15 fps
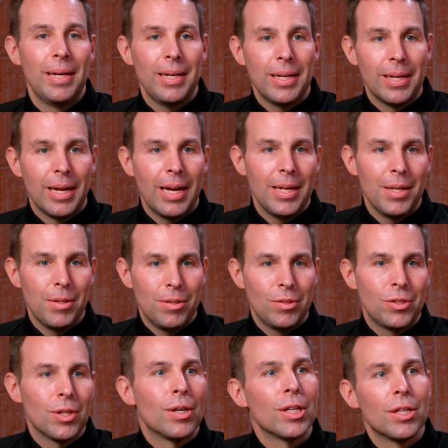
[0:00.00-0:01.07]
and I
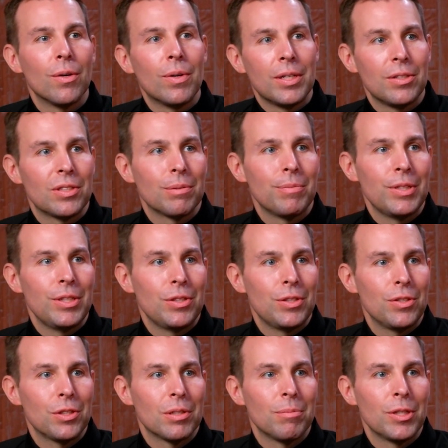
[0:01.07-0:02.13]
started going to some of these
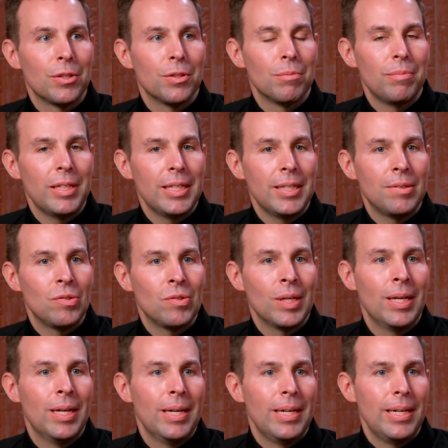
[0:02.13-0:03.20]
discernment group meetings,
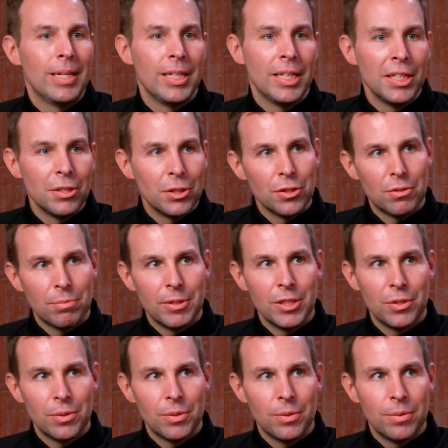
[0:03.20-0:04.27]
and it introduced me
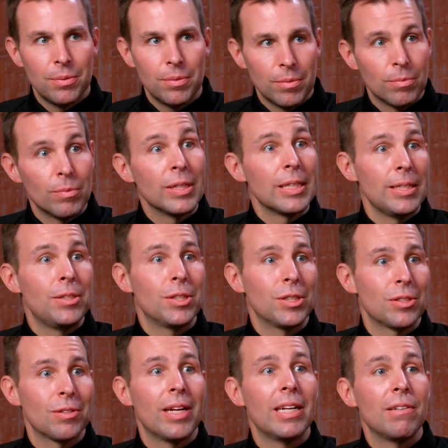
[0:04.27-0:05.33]
to a
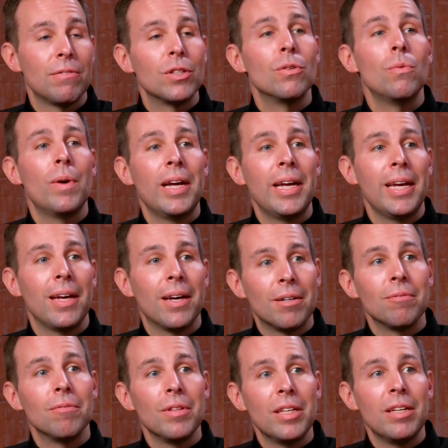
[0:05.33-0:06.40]
religious life and a way
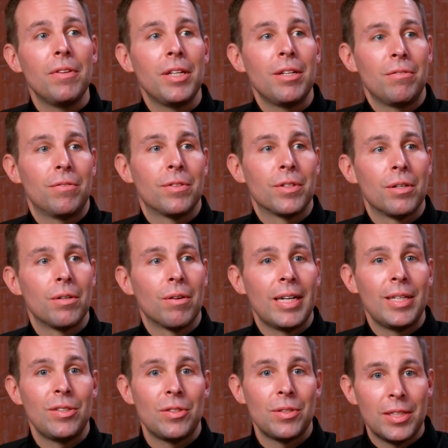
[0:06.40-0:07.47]
of living for
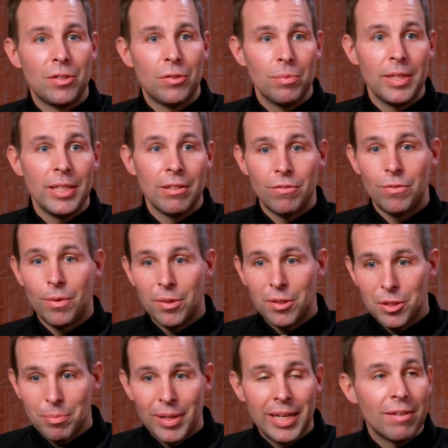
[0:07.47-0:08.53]
Christ that's
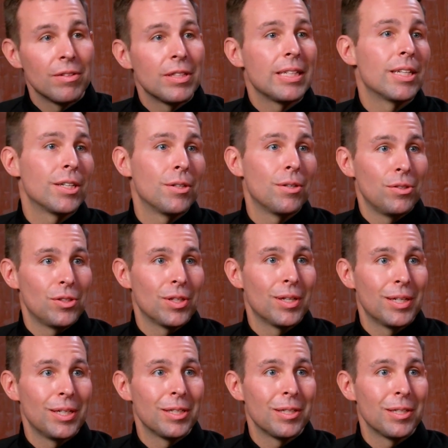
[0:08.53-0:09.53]
reinforced by everything that goes on in a